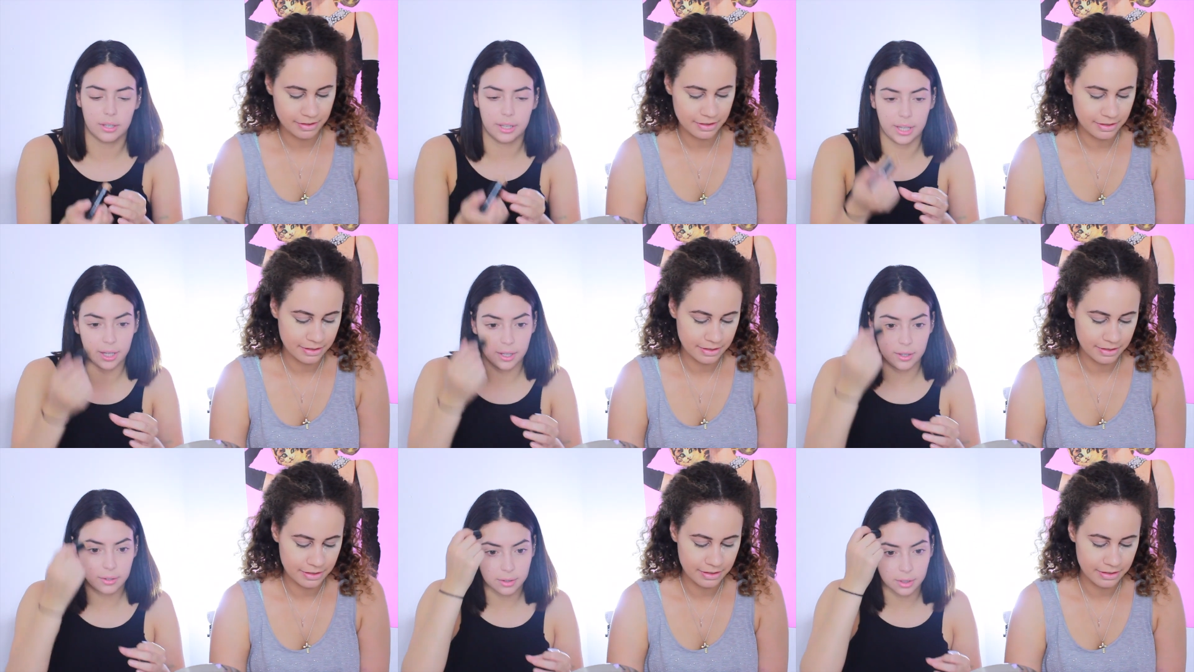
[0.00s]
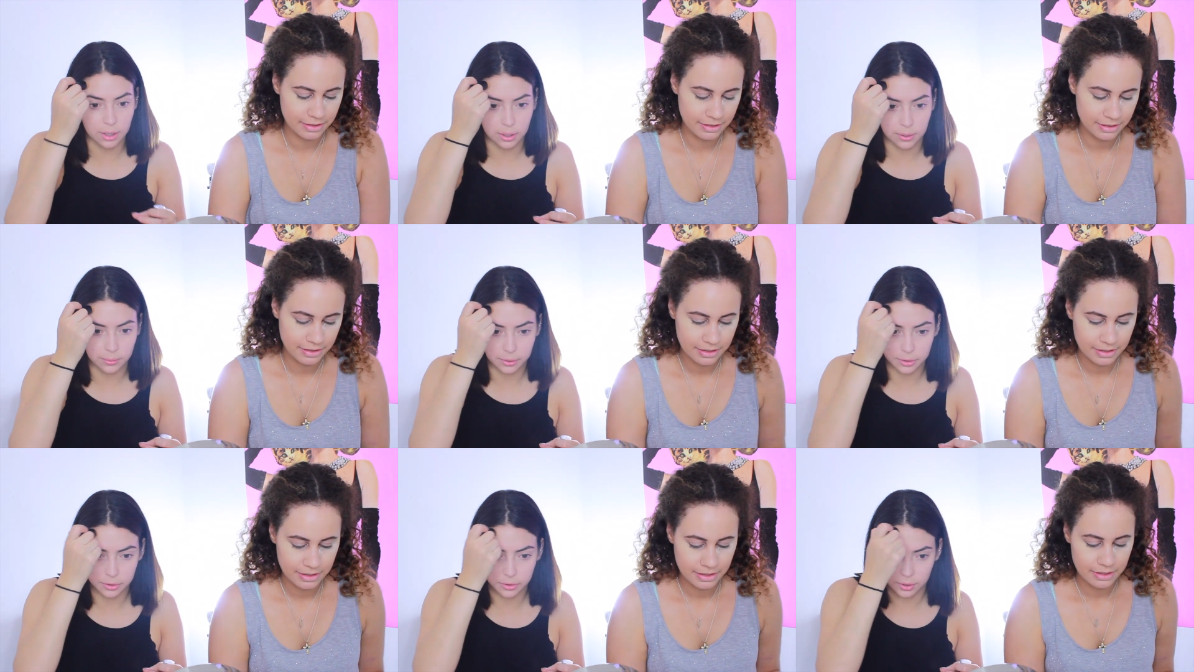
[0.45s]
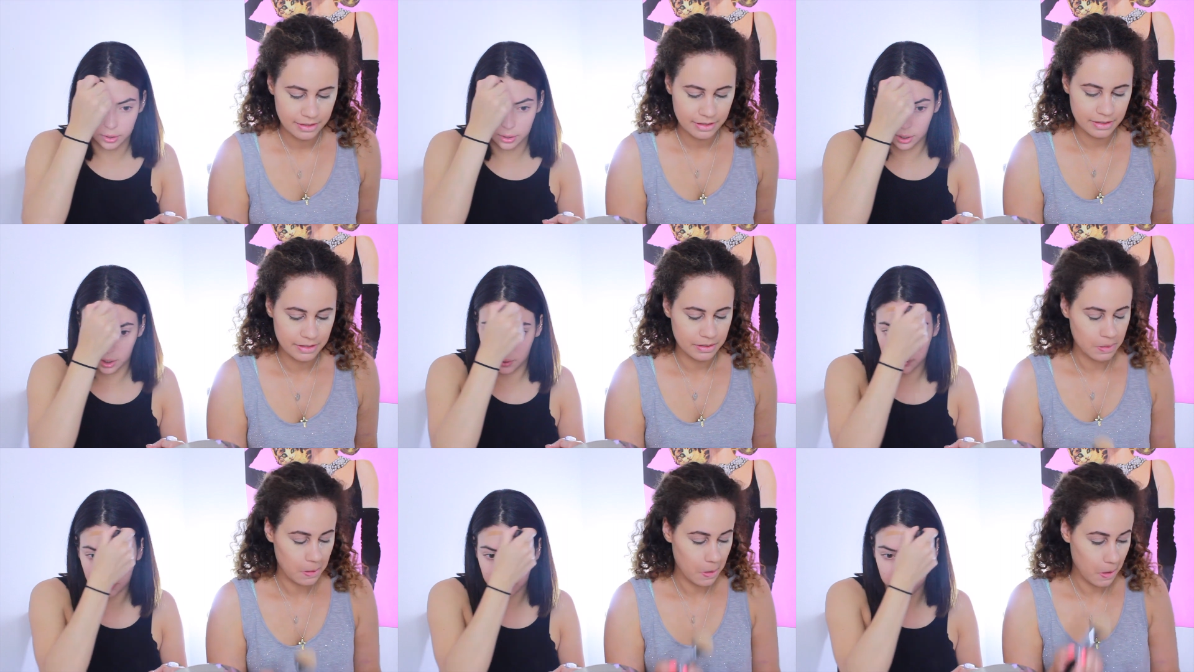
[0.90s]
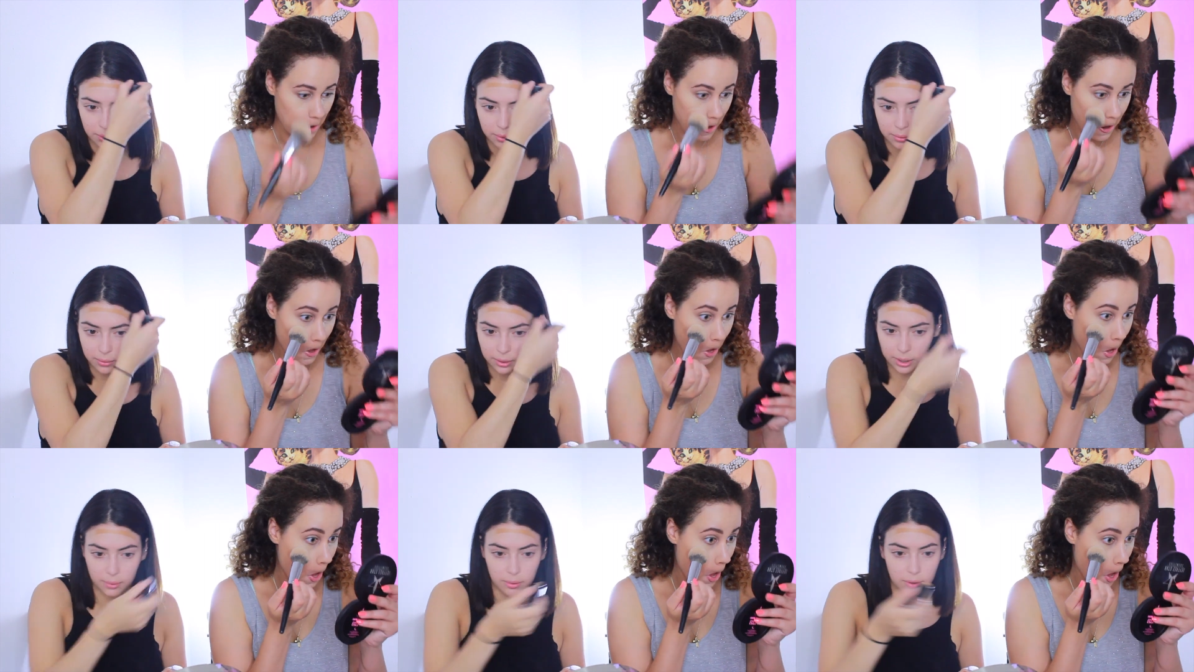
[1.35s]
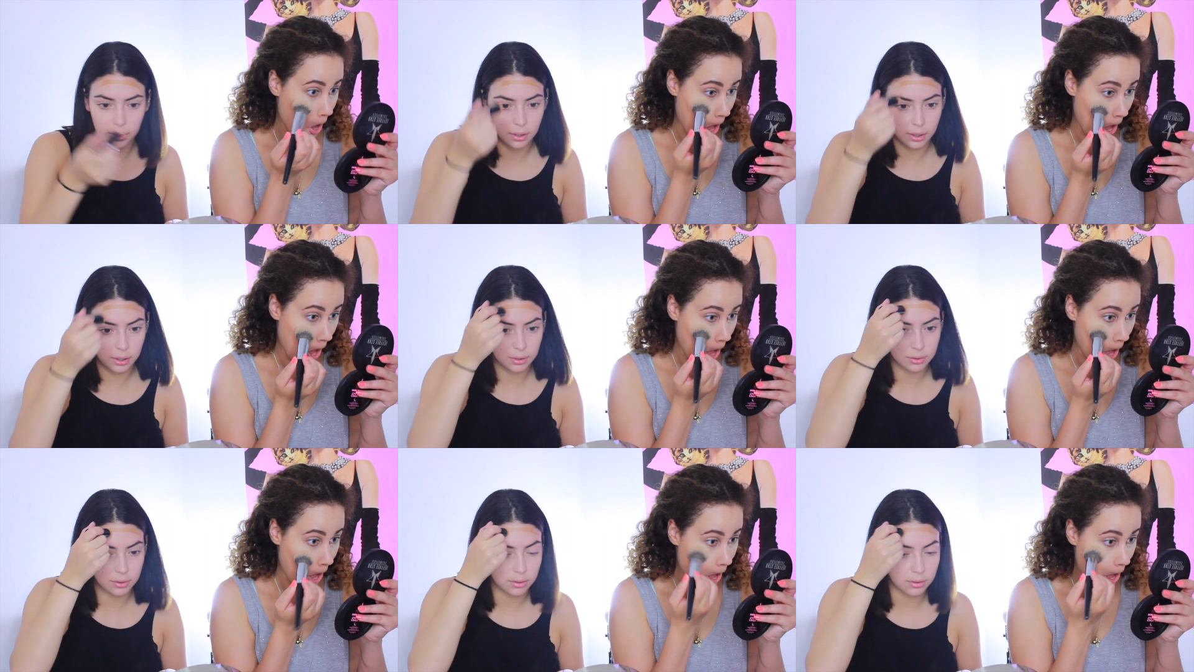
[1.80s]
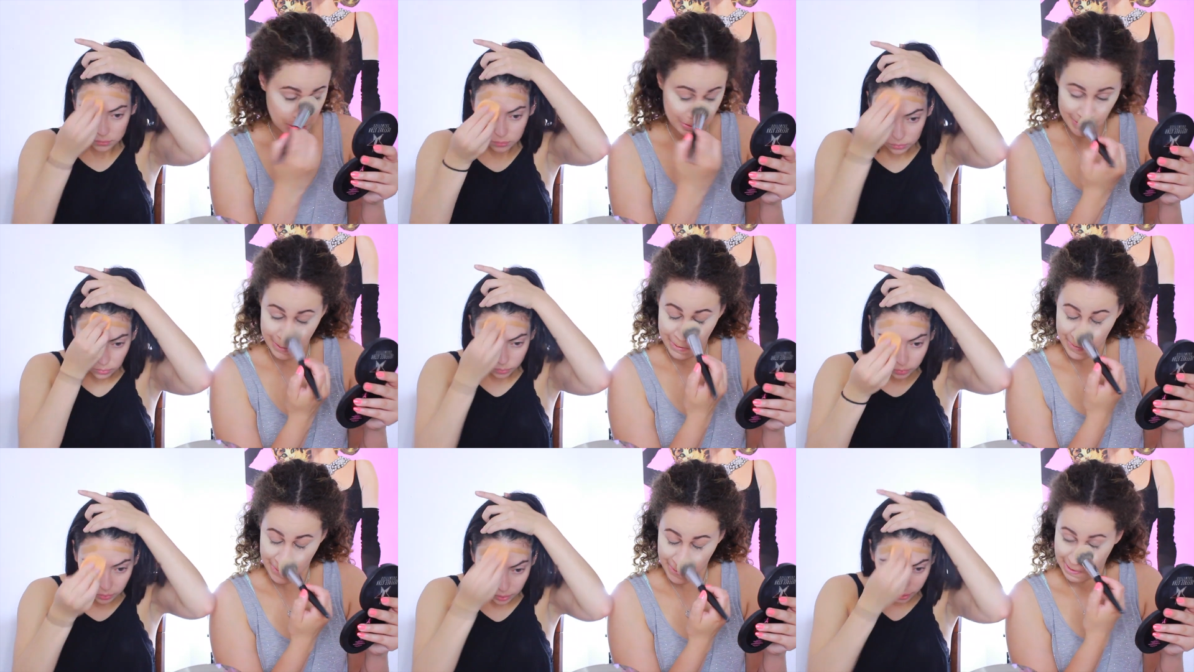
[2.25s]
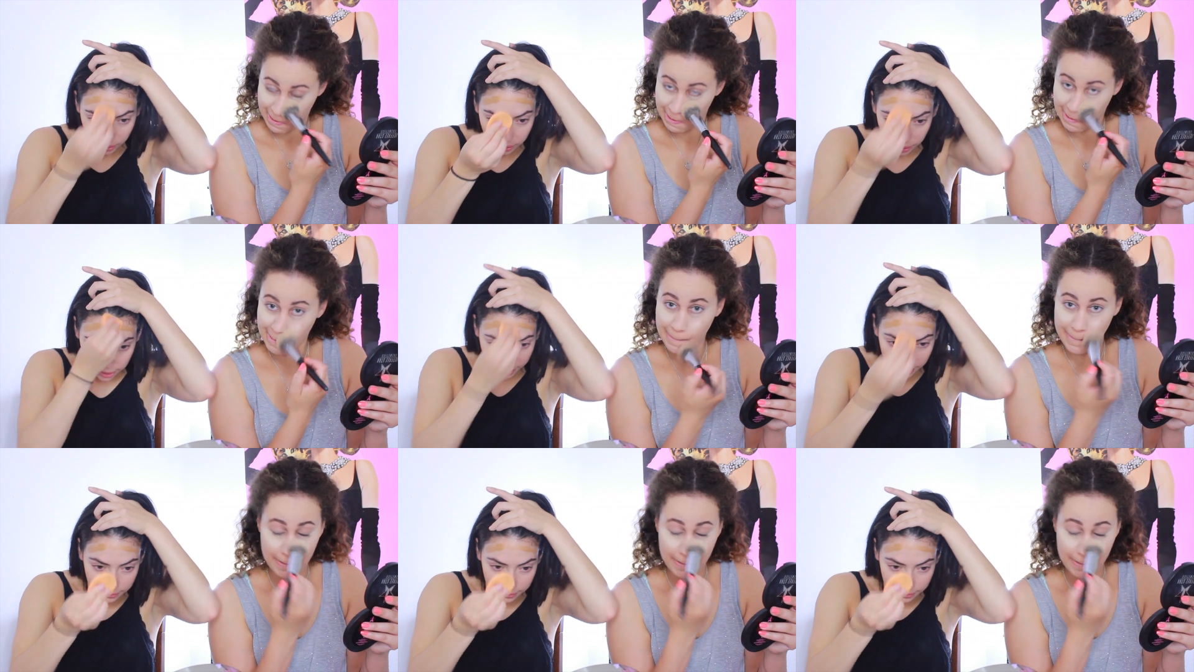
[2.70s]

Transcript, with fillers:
Speaker 1: Yeah, so we're just going to go in real quick with this. Yeah. Okay.